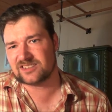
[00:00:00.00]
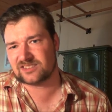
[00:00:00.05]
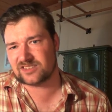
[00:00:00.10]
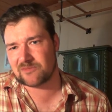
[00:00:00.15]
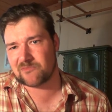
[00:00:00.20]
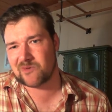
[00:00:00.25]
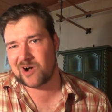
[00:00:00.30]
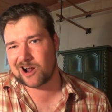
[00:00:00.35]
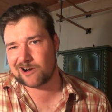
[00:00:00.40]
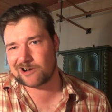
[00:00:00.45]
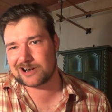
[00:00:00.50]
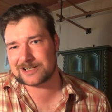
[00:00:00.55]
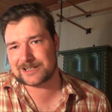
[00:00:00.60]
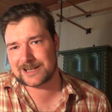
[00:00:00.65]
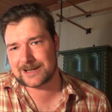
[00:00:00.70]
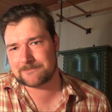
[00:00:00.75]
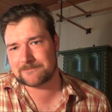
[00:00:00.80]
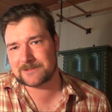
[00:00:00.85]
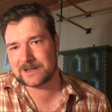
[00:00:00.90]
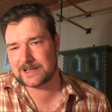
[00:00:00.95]
Tamara
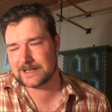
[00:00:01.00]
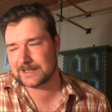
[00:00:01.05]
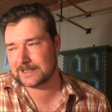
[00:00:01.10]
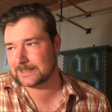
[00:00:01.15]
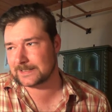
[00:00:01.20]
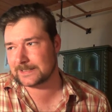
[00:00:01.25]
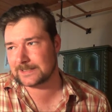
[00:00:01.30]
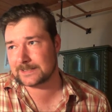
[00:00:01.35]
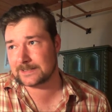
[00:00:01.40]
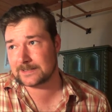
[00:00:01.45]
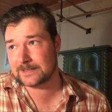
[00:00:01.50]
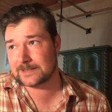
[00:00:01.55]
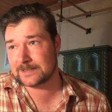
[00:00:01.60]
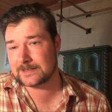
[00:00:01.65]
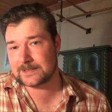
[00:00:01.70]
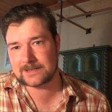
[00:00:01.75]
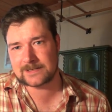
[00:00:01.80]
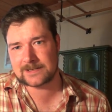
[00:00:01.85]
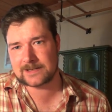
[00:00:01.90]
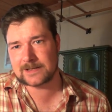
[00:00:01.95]
Chambers.
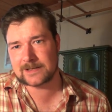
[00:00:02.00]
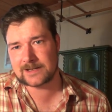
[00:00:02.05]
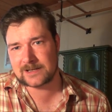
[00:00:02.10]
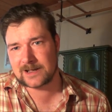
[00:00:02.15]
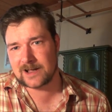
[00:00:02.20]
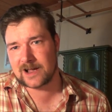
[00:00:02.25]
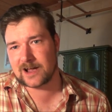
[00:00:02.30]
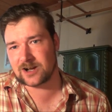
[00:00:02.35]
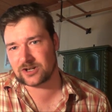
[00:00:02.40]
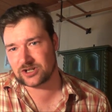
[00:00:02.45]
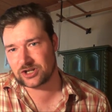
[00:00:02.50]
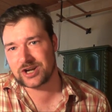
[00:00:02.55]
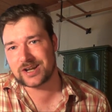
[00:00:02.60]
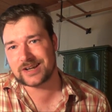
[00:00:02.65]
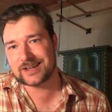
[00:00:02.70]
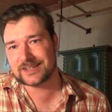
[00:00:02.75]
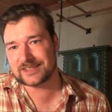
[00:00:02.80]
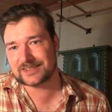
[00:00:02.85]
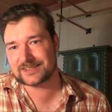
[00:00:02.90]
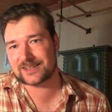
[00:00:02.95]

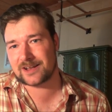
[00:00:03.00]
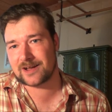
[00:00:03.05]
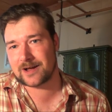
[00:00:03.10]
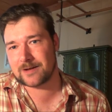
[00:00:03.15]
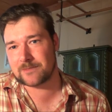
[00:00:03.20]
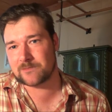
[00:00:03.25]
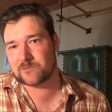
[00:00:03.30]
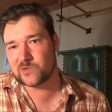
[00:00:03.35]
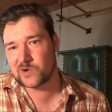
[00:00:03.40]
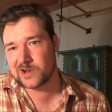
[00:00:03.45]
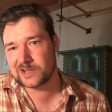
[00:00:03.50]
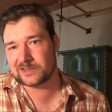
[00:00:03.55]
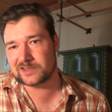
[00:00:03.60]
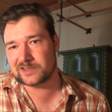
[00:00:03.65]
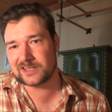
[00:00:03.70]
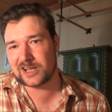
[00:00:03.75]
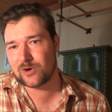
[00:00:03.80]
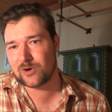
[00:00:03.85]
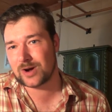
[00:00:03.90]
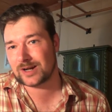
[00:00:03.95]
She is
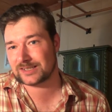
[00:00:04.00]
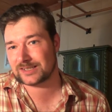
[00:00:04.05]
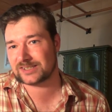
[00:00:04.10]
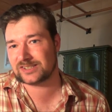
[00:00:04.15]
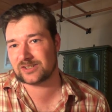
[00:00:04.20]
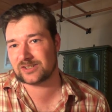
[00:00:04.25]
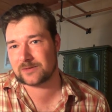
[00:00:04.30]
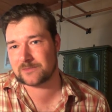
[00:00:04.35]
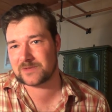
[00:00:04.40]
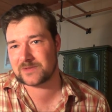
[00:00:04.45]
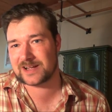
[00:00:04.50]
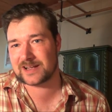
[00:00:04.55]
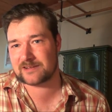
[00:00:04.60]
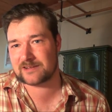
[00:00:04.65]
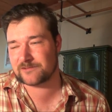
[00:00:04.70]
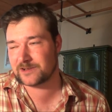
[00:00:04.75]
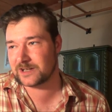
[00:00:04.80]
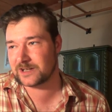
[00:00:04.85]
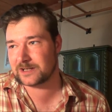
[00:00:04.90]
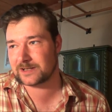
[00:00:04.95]
pretty awesome, I
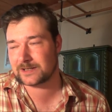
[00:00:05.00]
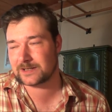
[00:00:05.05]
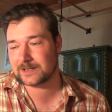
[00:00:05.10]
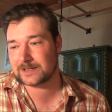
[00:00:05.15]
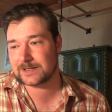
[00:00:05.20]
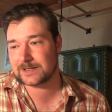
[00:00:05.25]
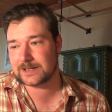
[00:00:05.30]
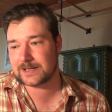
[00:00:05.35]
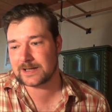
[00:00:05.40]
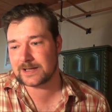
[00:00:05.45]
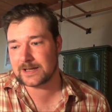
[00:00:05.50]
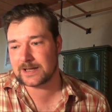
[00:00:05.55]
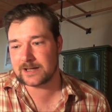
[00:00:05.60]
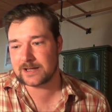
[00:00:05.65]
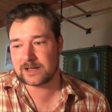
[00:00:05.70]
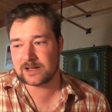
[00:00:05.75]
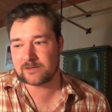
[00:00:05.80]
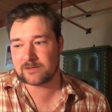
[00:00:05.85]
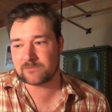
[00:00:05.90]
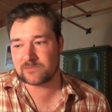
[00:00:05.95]
think,
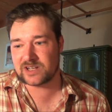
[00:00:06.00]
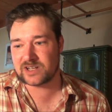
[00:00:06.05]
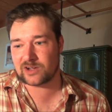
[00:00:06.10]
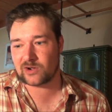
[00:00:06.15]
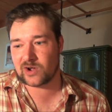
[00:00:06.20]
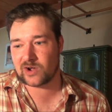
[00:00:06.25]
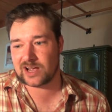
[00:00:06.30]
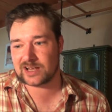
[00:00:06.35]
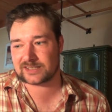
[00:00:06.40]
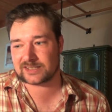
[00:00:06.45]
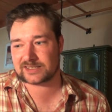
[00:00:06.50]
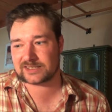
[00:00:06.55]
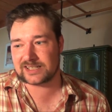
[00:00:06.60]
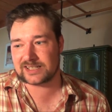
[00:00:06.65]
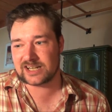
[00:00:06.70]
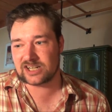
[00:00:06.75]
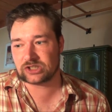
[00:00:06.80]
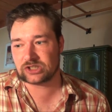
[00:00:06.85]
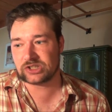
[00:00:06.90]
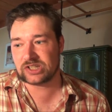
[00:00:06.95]
because
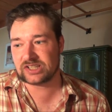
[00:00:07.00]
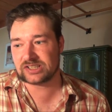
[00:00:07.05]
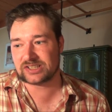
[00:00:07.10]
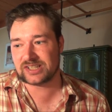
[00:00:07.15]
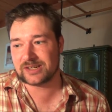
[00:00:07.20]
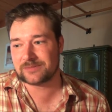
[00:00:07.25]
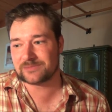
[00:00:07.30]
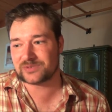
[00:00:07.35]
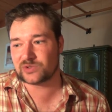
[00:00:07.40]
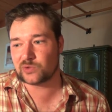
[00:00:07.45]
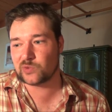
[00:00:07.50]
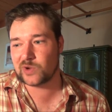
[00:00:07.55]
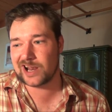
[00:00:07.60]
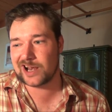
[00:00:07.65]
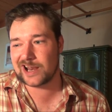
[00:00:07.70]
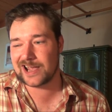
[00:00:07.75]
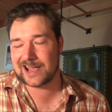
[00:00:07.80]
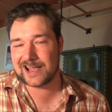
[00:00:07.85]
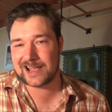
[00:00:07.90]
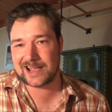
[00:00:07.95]
she seems
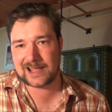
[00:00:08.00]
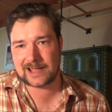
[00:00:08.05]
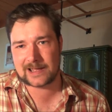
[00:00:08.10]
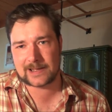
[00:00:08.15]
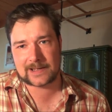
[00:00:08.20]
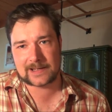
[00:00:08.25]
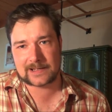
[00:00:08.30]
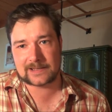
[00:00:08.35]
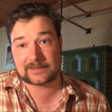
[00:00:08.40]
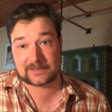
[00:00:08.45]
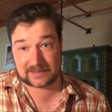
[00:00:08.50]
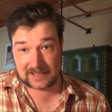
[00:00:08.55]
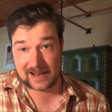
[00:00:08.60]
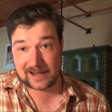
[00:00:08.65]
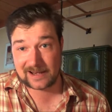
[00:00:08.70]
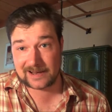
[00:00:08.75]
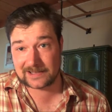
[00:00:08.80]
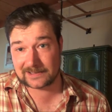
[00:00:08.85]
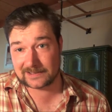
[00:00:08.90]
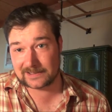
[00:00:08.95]
really
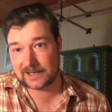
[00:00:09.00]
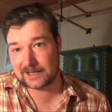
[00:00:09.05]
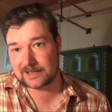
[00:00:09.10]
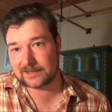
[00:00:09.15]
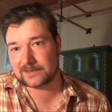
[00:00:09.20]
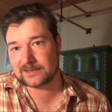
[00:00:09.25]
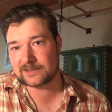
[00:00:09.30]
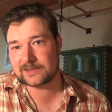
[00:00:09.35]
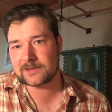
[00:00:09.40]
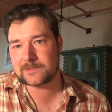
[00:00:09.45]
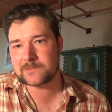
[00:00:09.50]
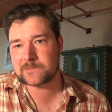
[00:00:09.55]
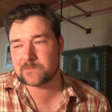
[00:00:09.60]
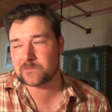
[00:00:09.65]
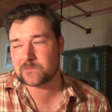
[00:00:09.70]
talented.